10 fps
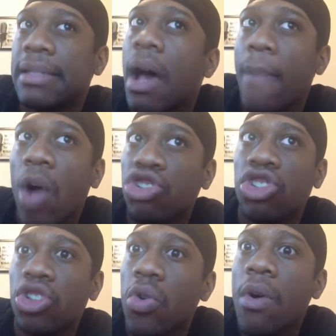
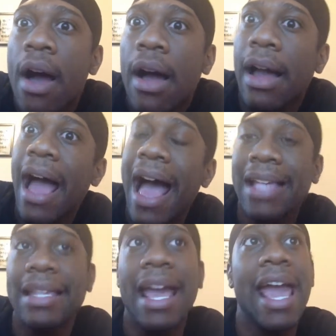emotional,
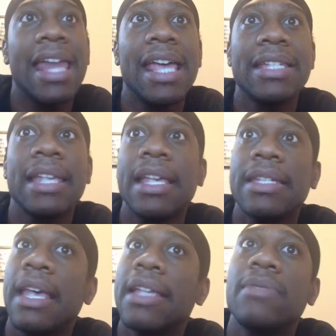guys, and
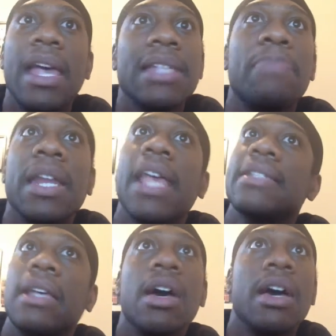but
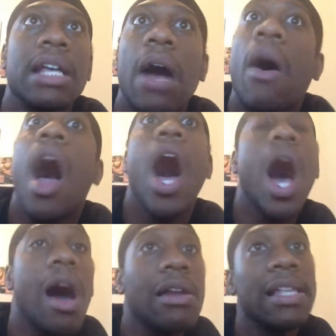it's good, though.
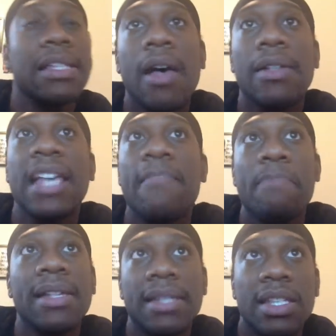All these songs have
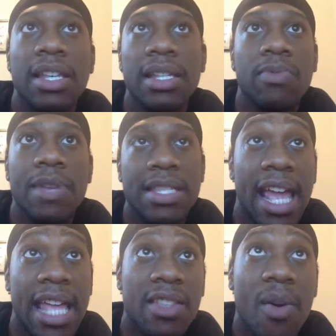messages
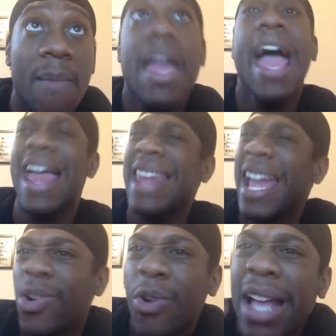within them, and
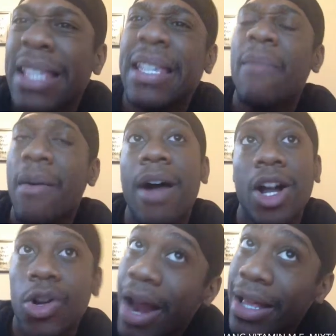they crank. Some of them
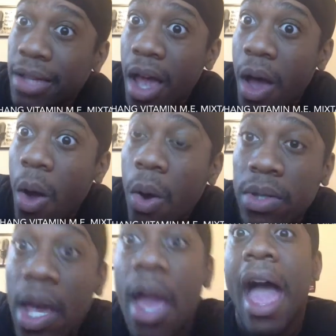are crank
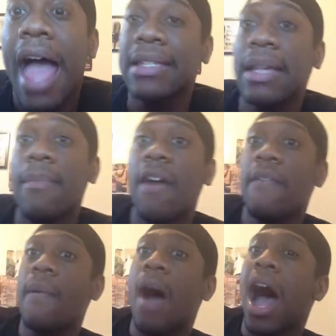songs, and some of
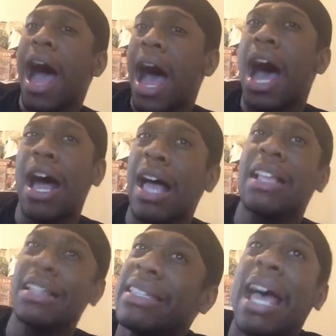them
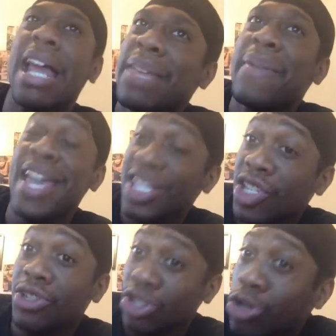are a tiny
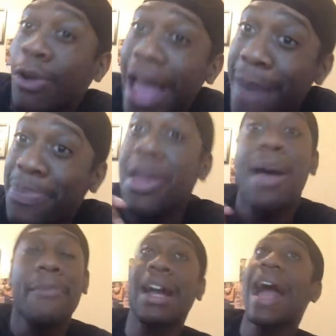bit trap, but